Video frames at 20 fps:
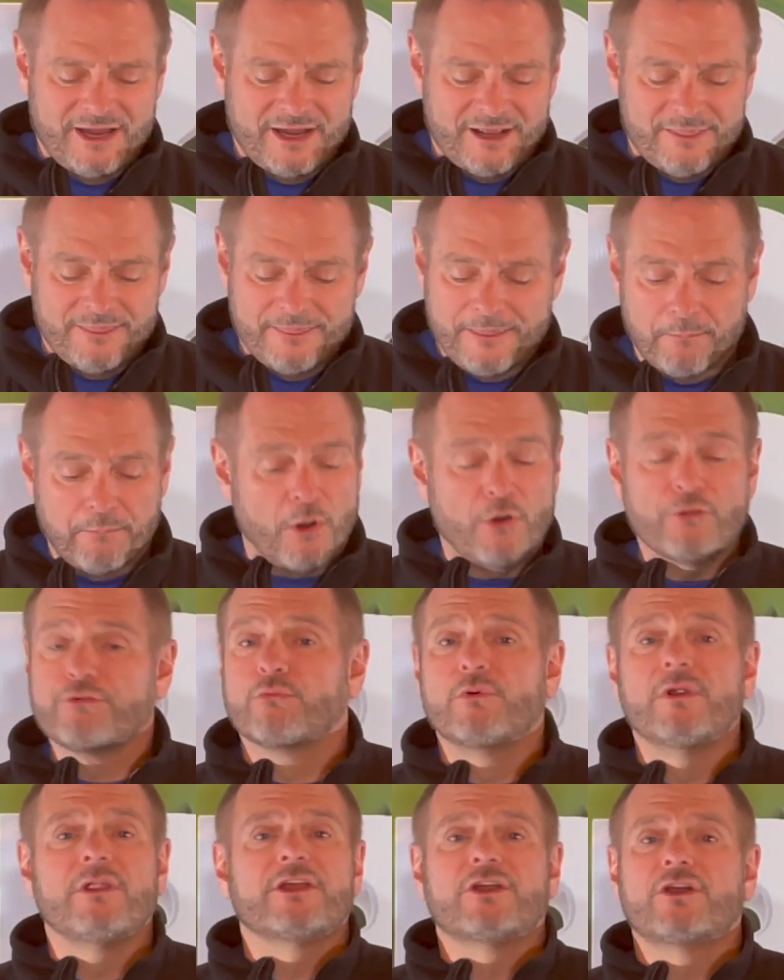they're both
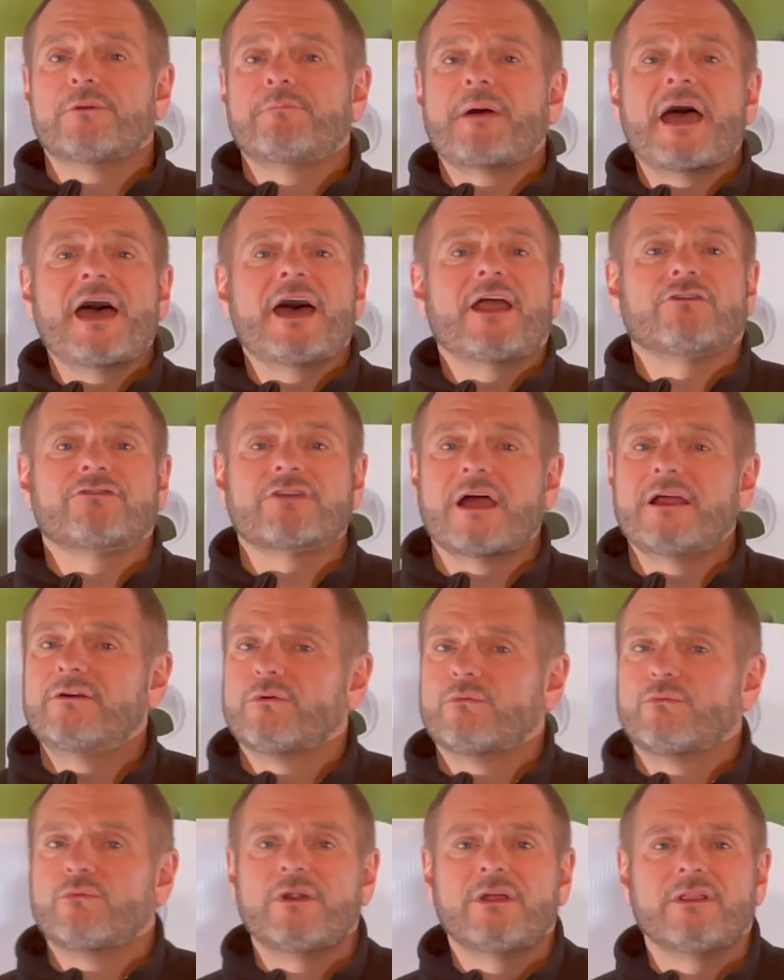really good paddles.
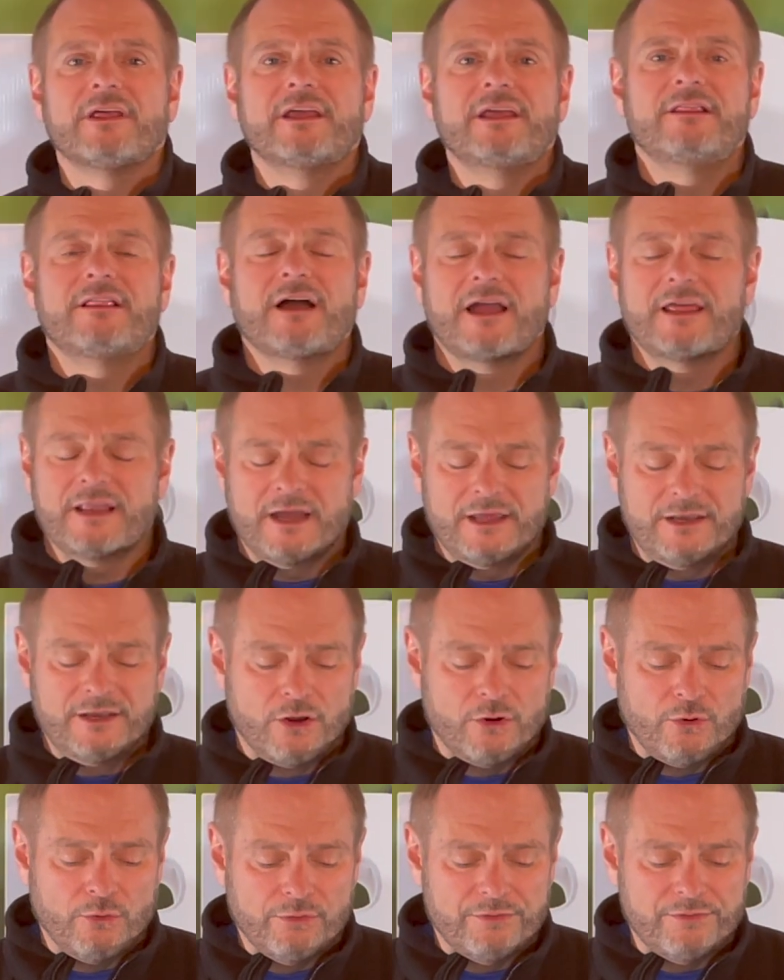I
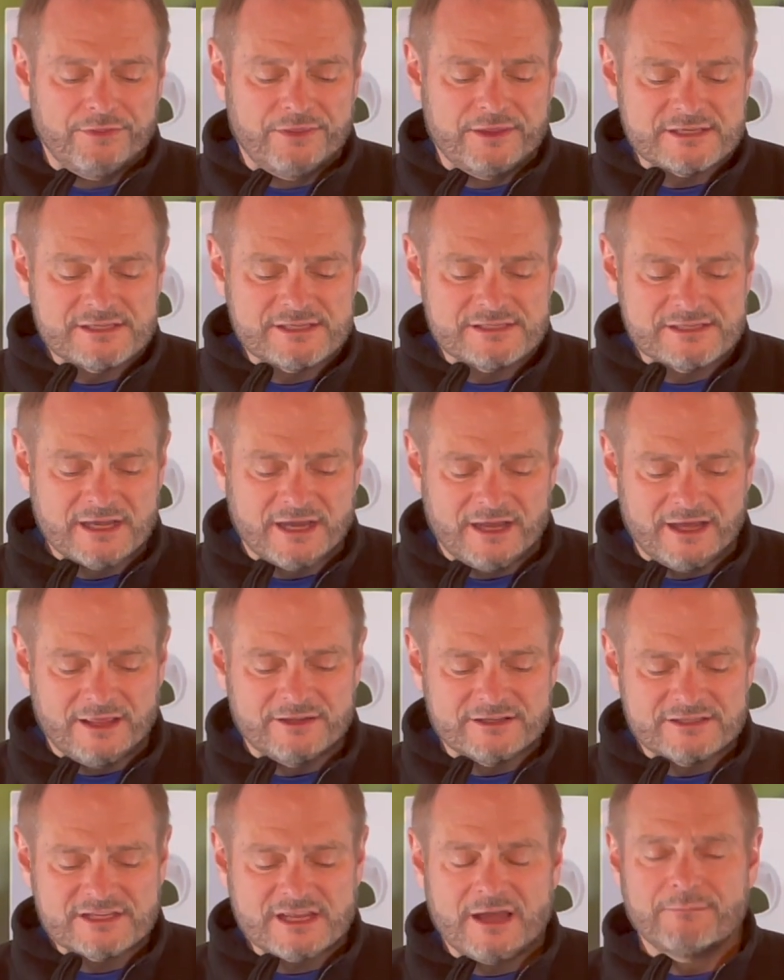know this
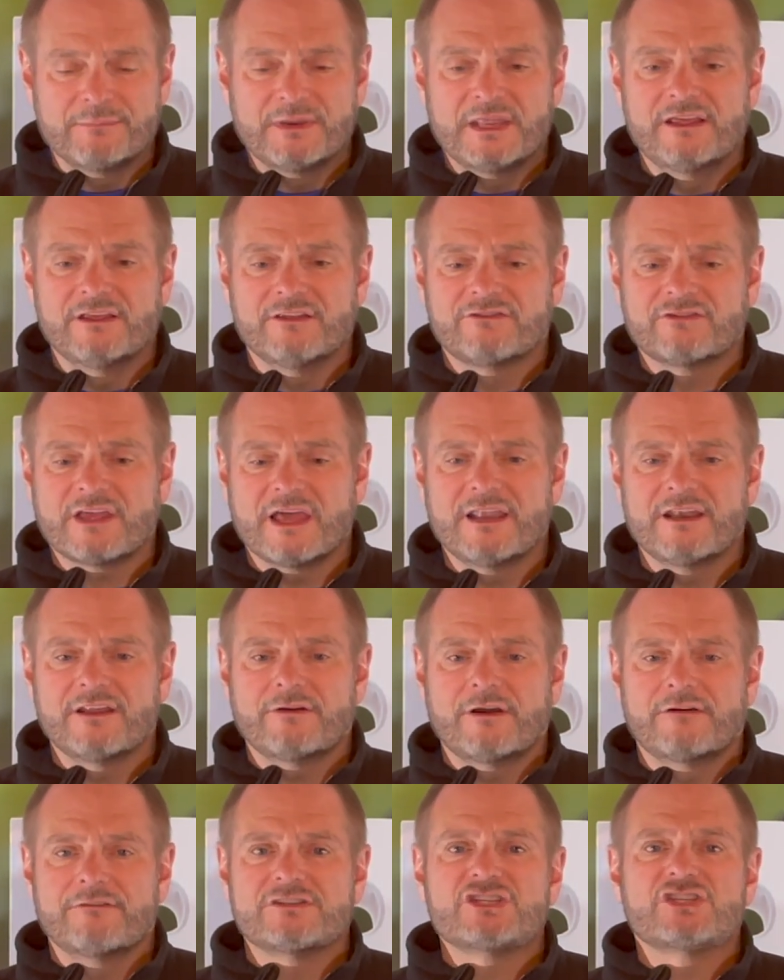company is kind
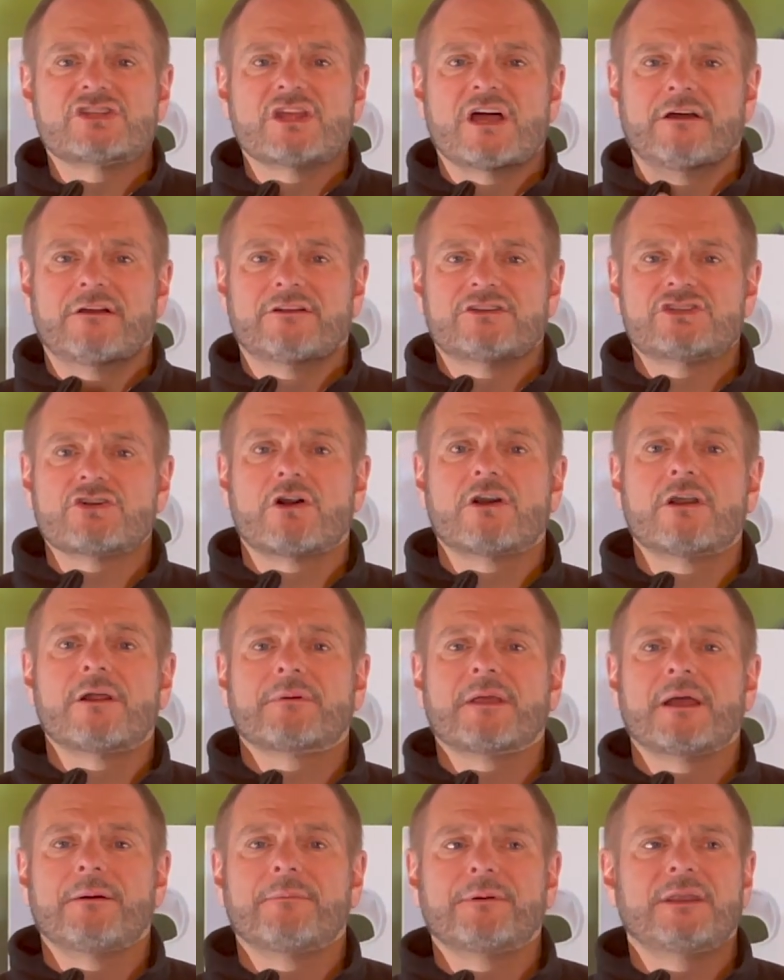of a
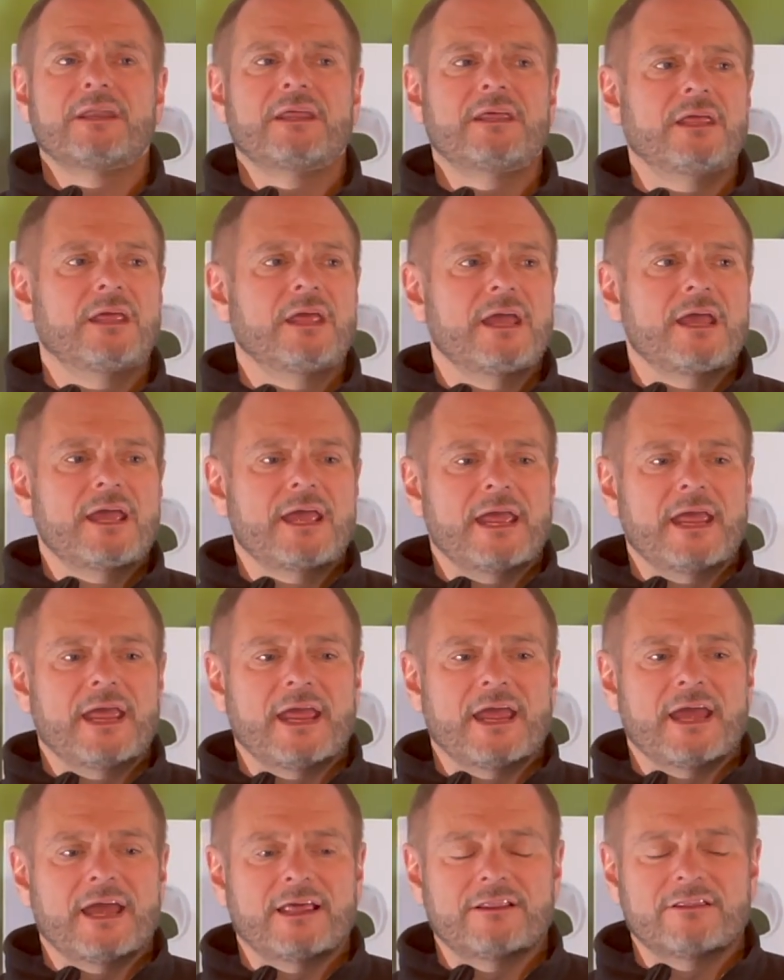startup company,
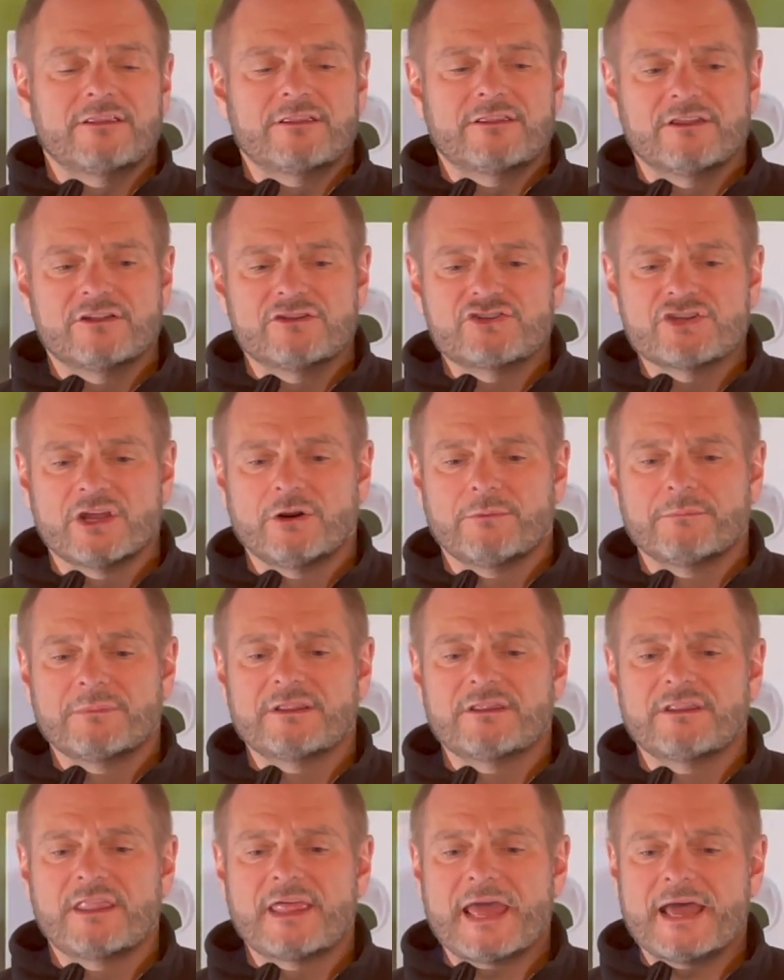and the
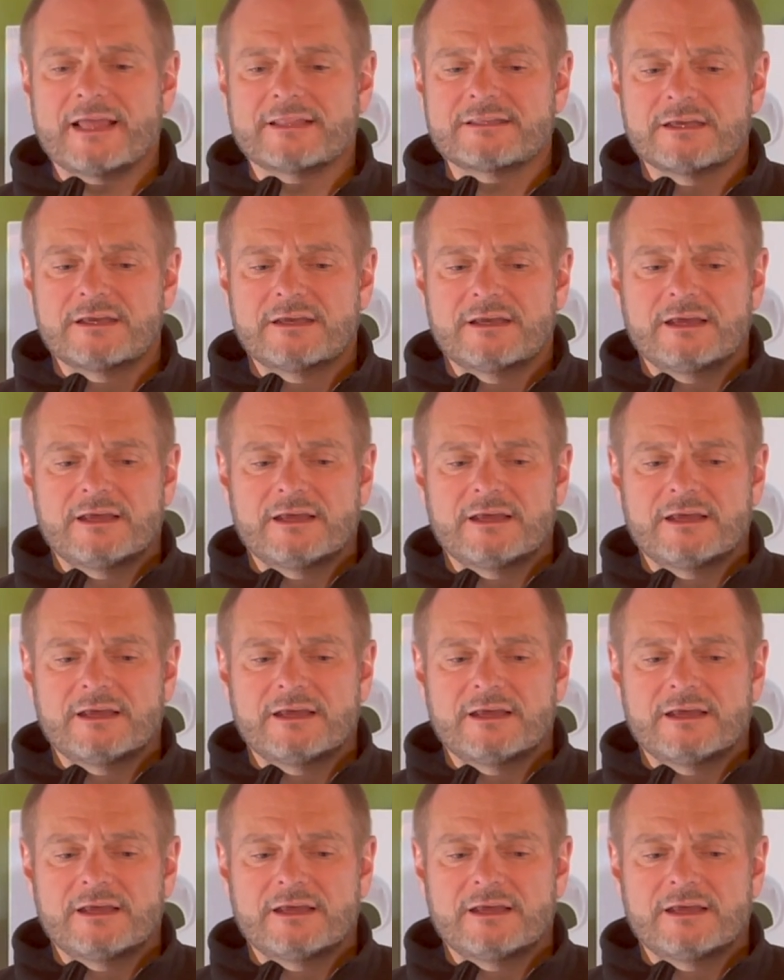gentleman that